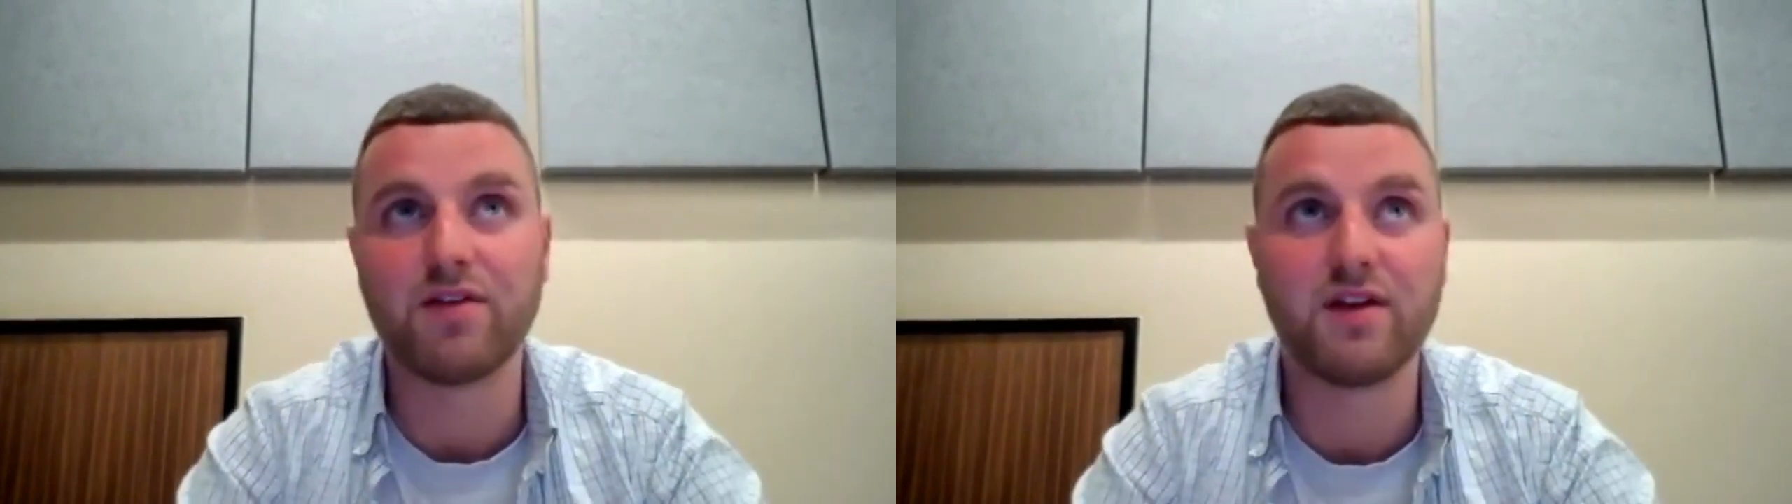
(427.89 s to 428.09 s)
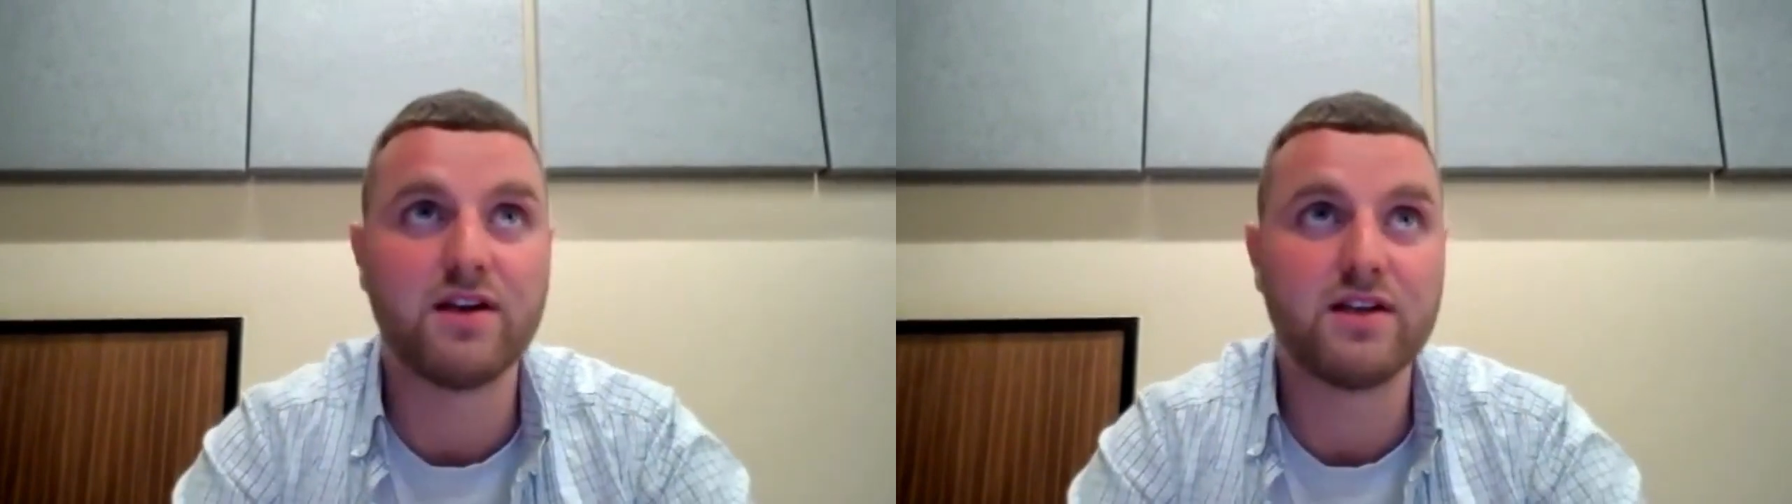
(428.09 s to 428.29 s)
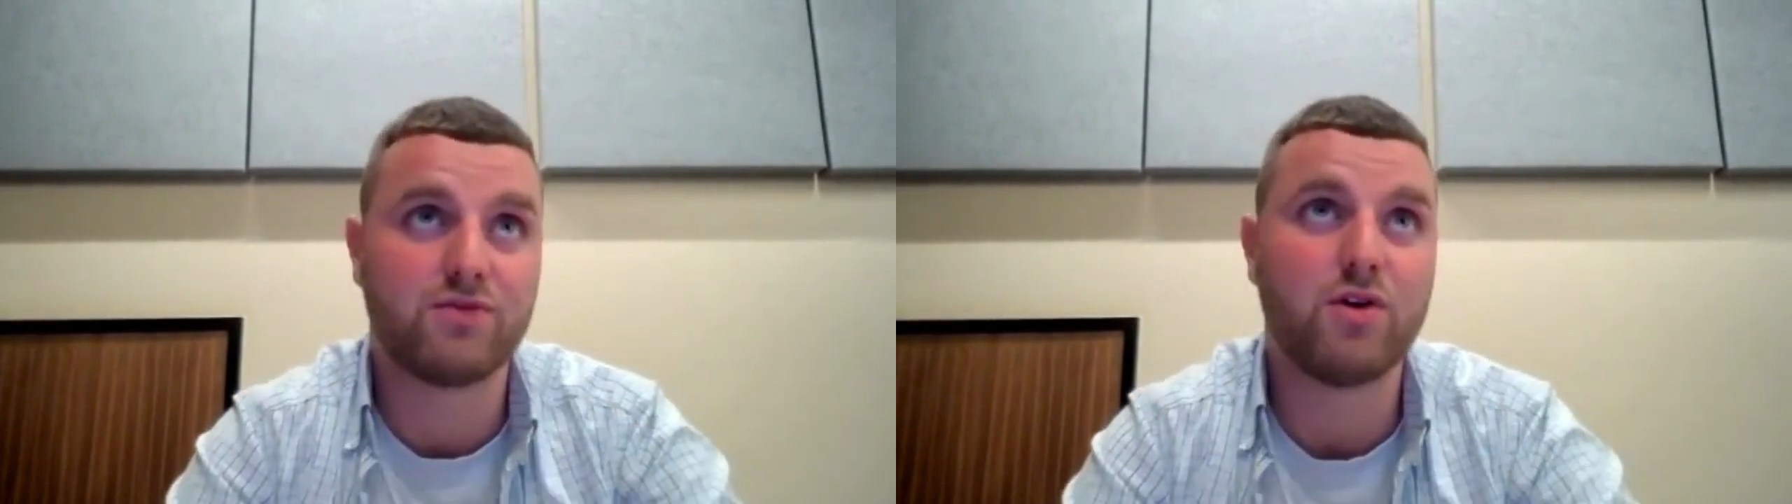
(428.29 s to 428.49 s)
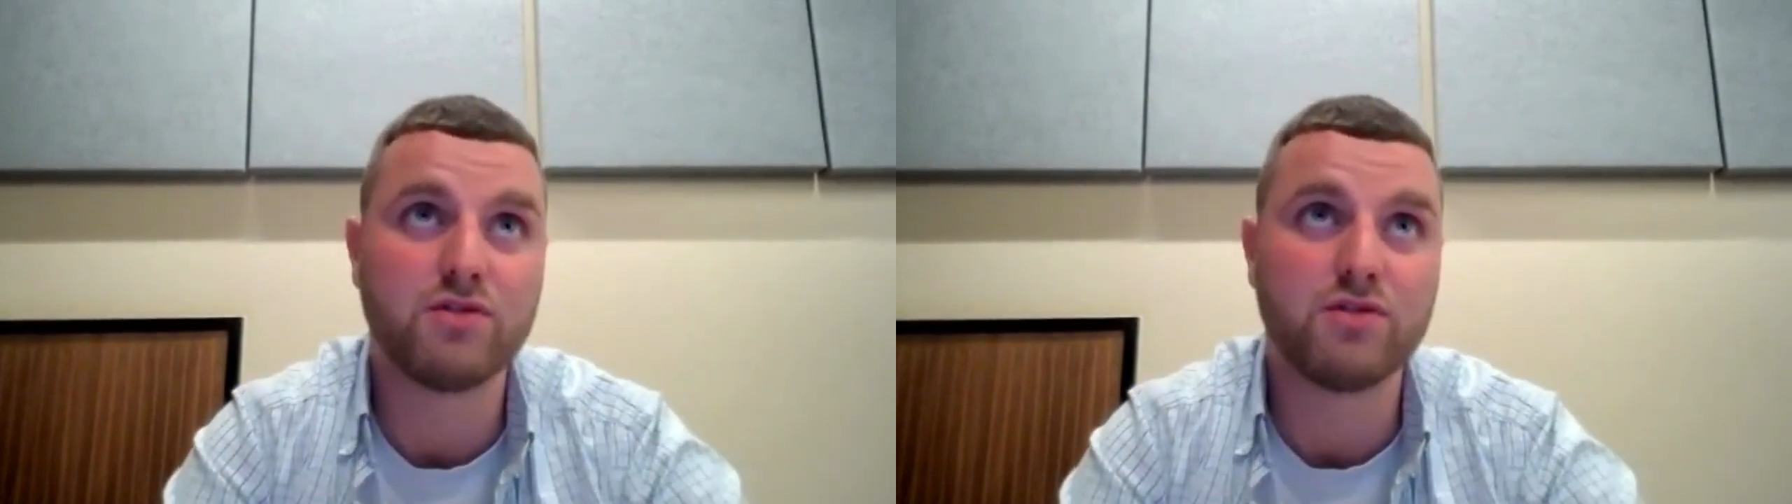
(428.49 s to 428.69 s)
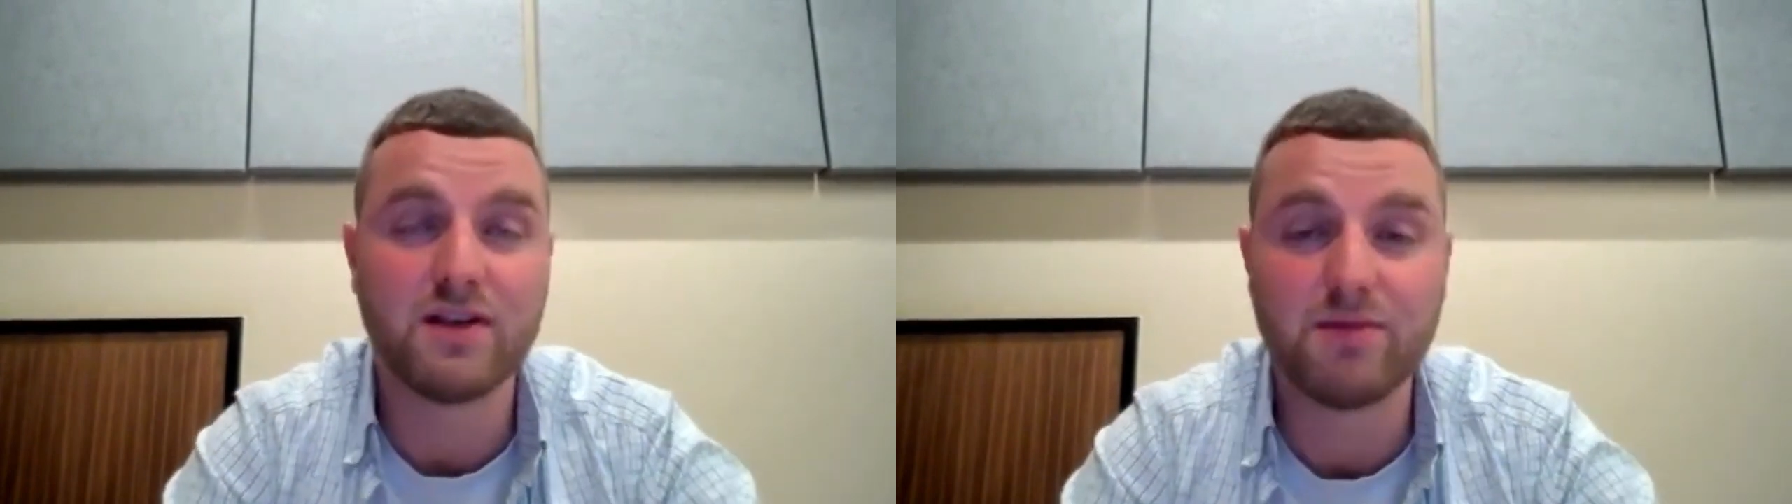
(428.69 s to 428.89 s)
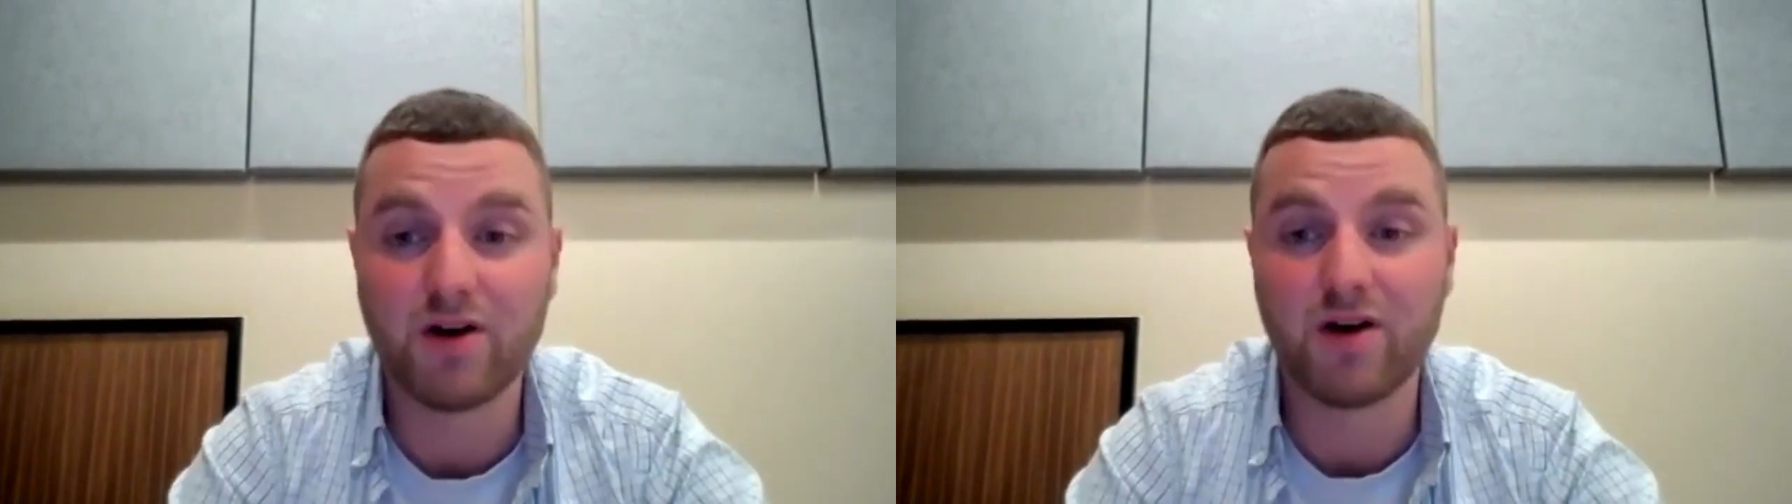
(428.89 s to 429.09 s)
I think this Rovers team